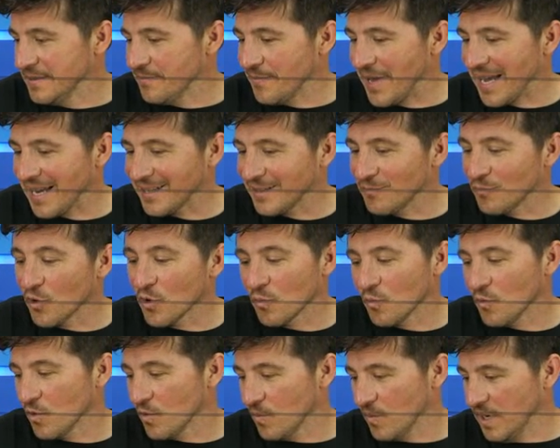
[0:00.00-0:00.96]
back in World
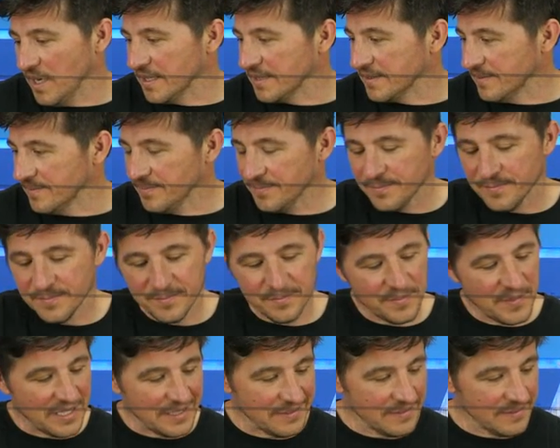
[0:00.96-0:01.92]
War One,
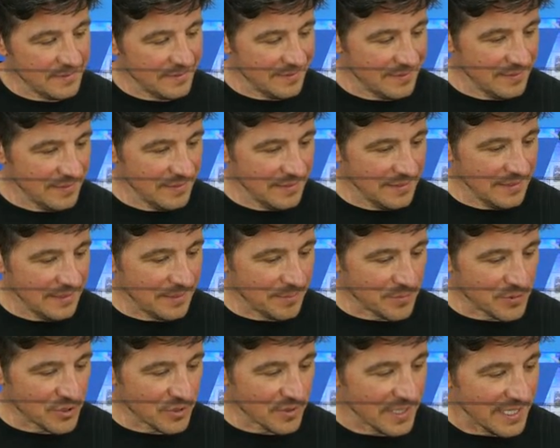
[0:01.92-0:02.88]
but I'm
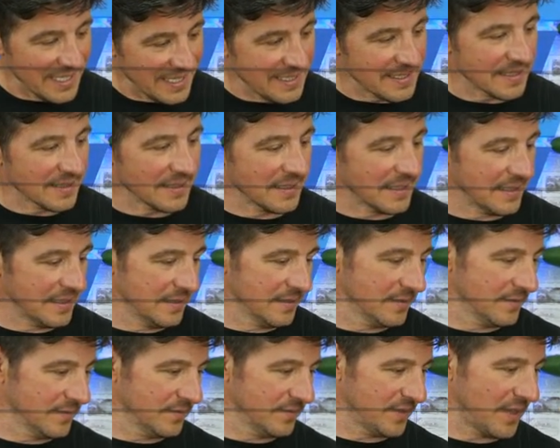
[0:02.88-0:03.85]
sure easily
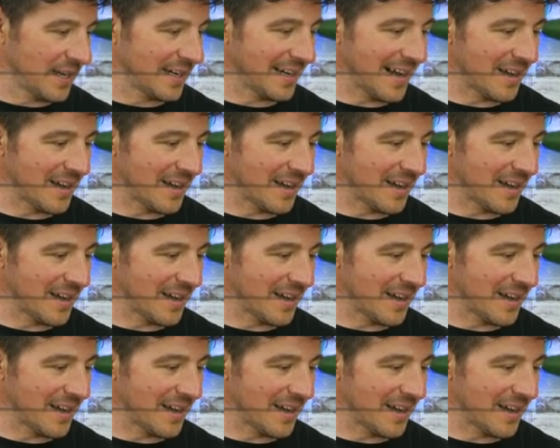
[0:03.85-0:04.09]
find